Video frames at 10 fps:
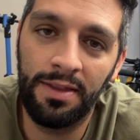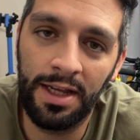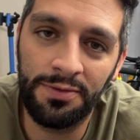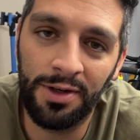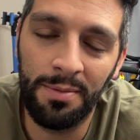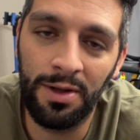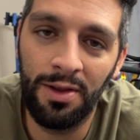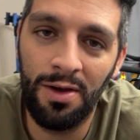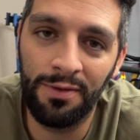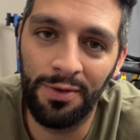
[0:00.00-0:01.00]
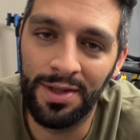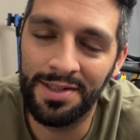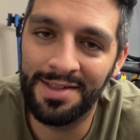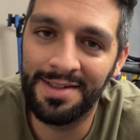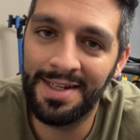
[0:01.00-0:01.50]
Thanks for coming along for
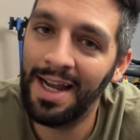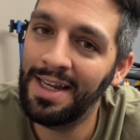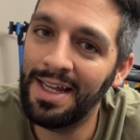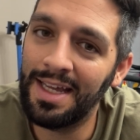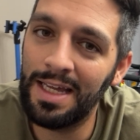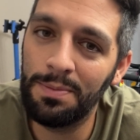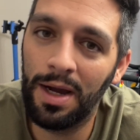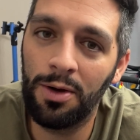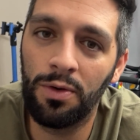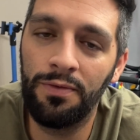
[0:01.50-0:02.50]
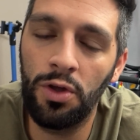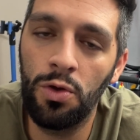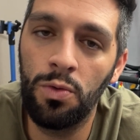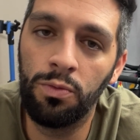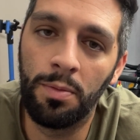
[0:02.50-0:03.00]
this tiny e-bike
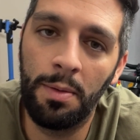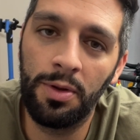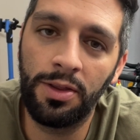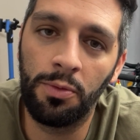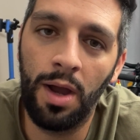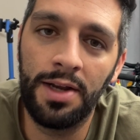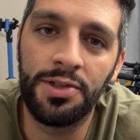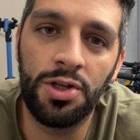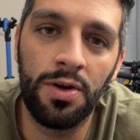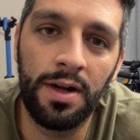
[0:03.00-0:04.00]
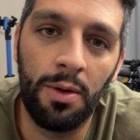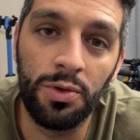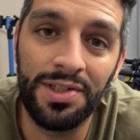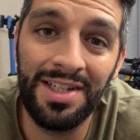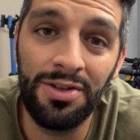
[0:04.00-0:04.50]
review. Remember that the ride is secure, and I will
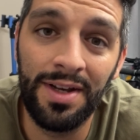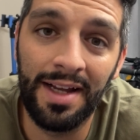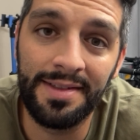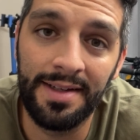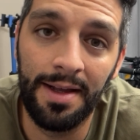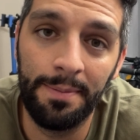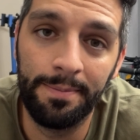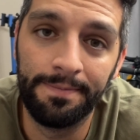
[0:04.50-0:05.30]
see you next time.